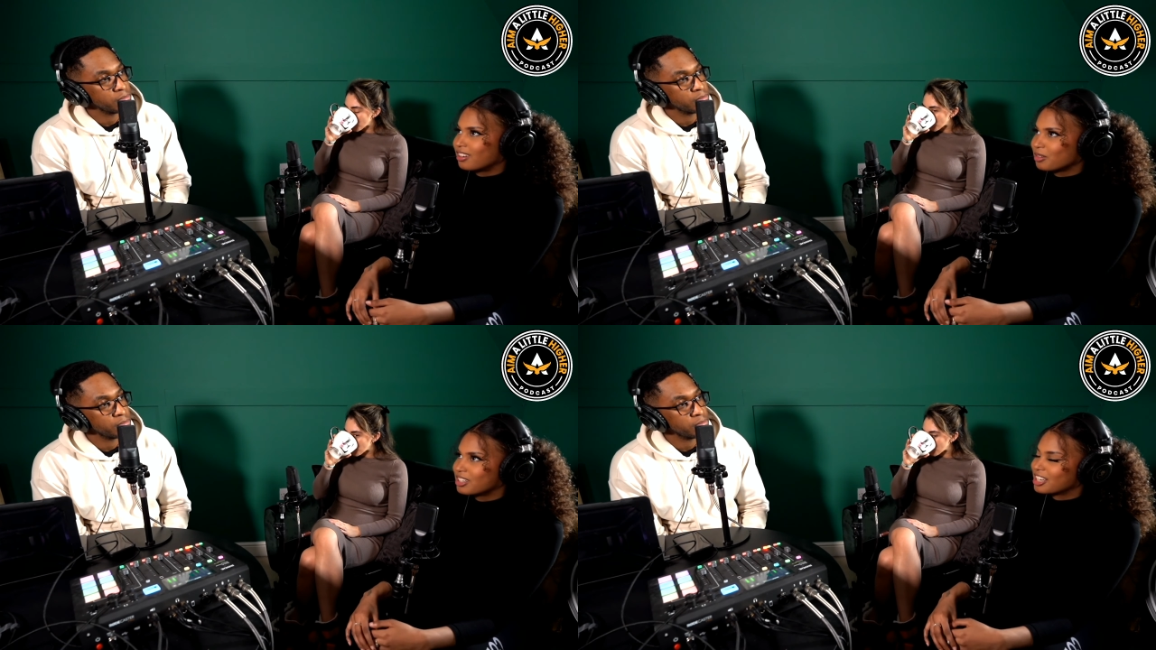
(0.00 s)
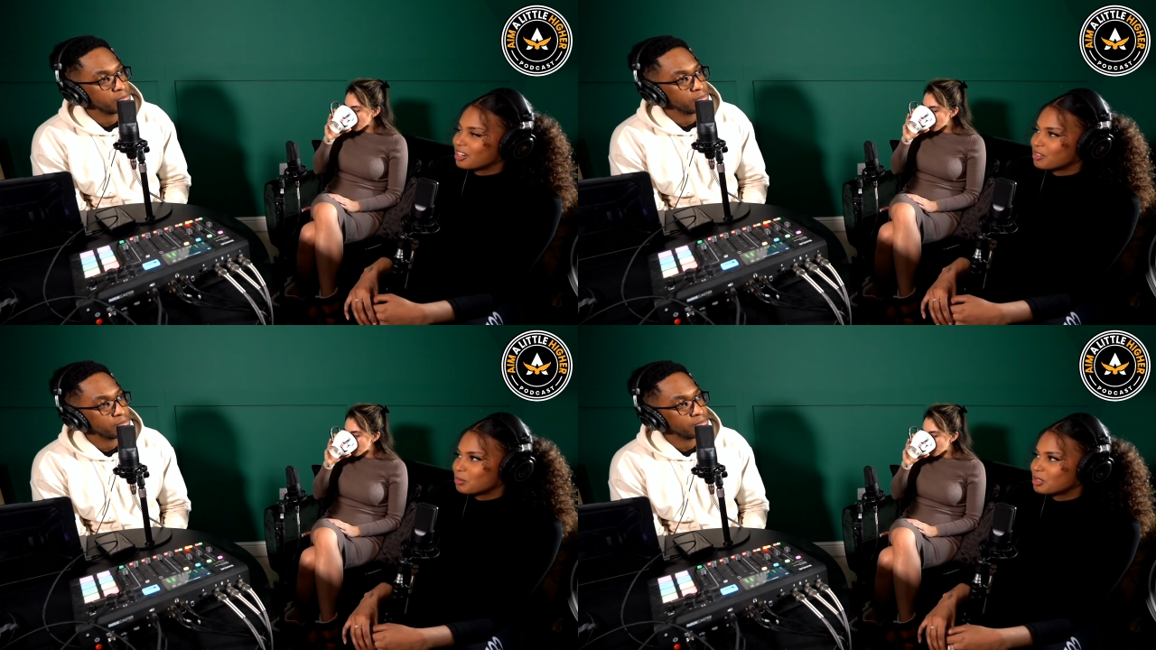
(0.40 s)
Speaker 1: I'm going to take
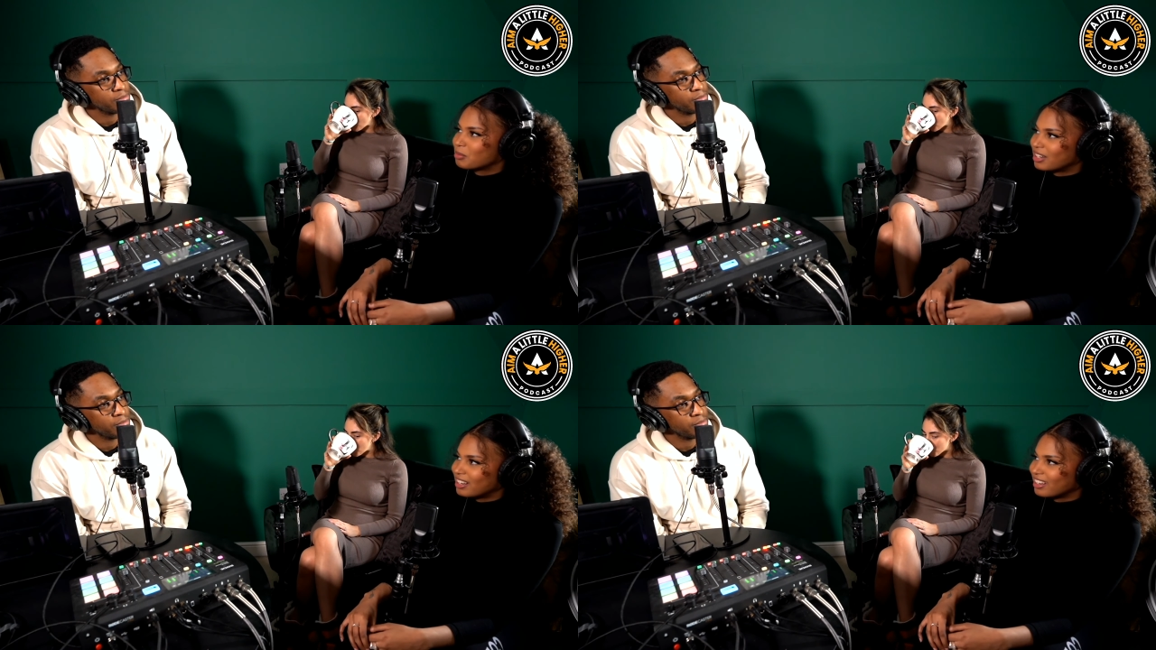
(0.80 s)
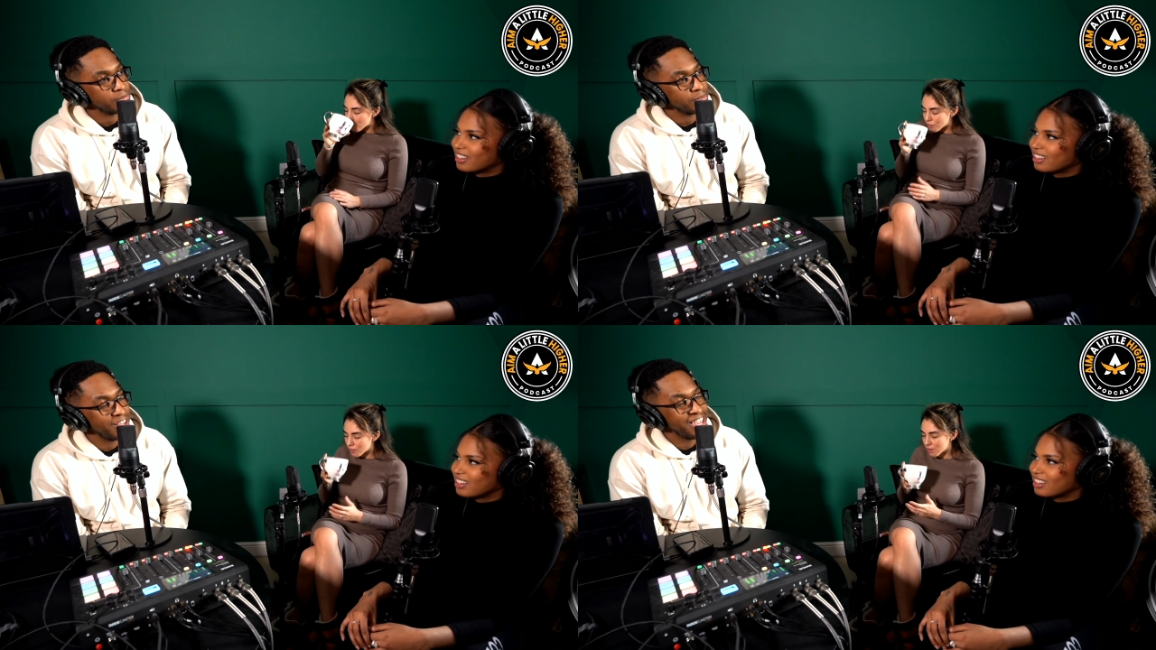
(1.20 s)

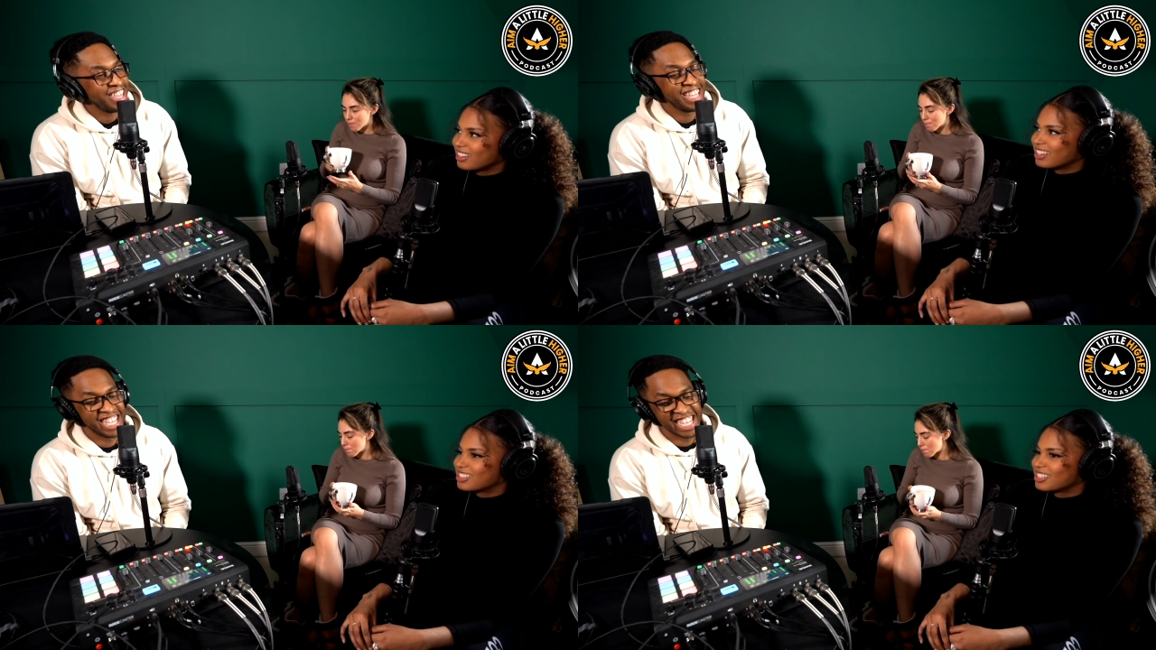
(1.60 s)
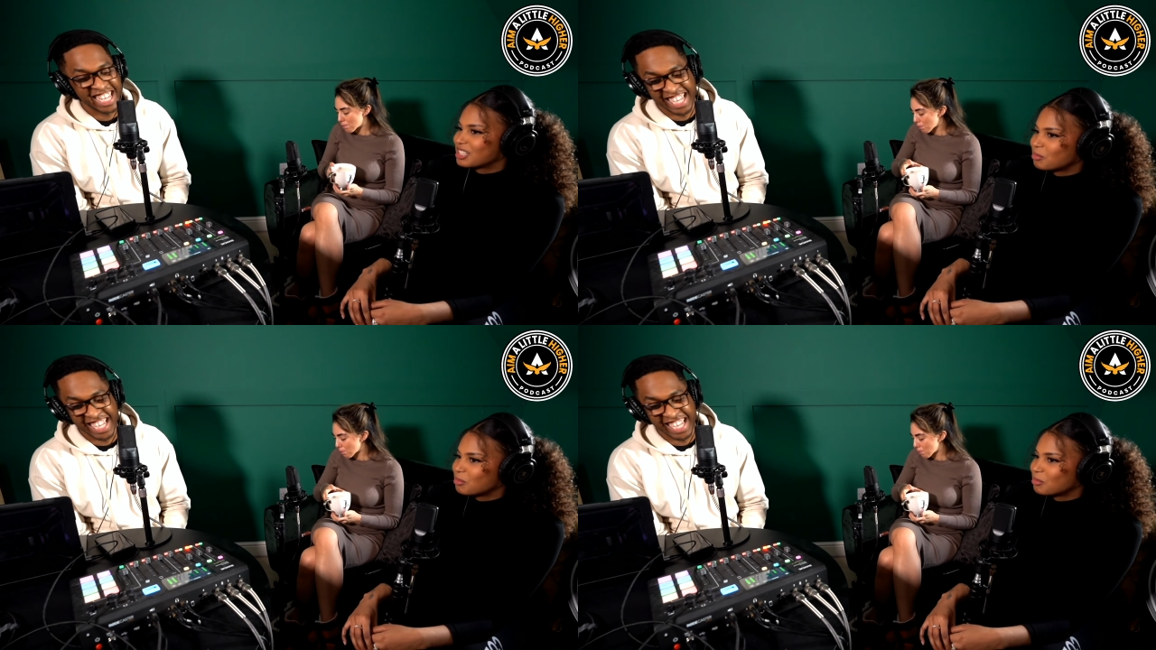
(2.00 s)
responsibility. it's just more